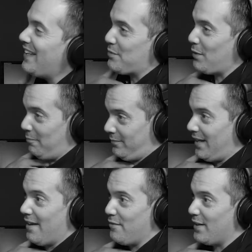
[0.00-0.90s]
That's what
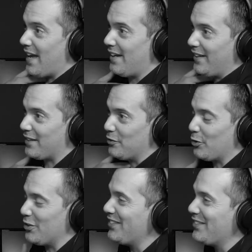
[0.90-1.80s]
I even had like a
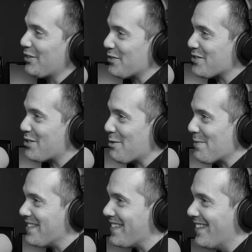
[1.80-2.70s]
little
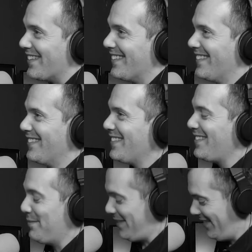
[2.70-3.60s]
disturbance there. Yeah.
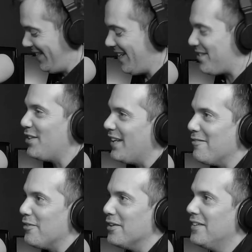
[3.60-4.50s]
But yeah, it's good to
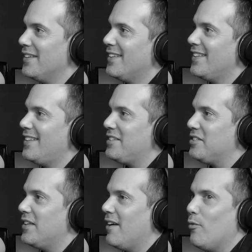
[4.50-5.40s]
have the
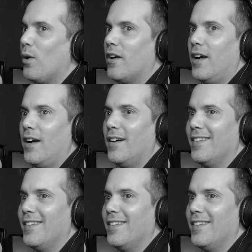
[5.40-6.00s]
water.